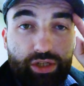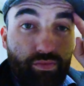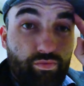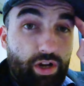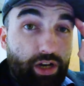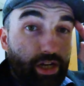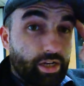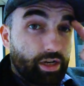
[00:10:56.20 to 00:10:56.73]
is to
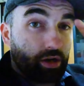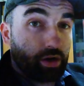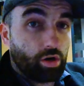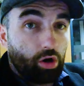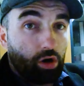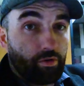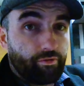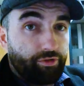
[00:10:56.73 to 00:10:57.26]
run it
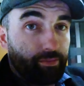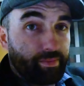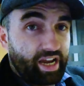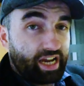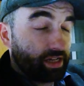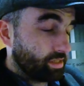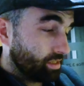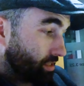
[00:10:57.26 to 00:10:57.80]
off the
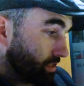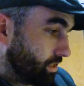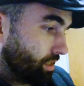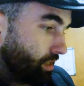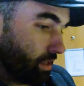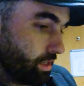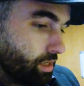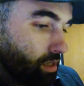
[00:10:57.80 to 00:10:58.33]
mains.
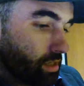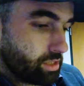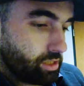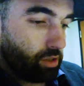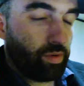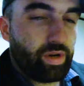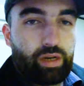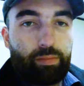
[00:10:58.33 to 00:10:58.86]

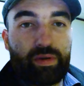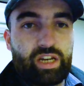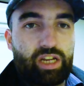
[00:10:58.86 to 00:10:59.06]
So in a